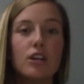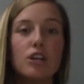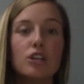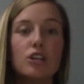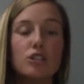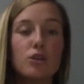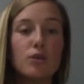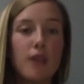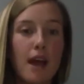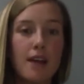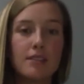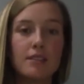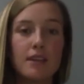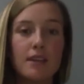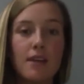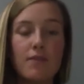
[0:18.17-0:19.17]
So
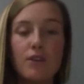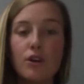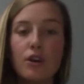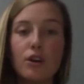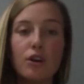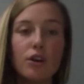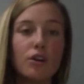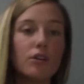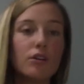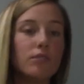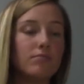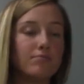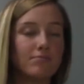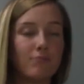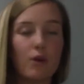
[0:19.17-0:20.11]
yes, if you're a girl,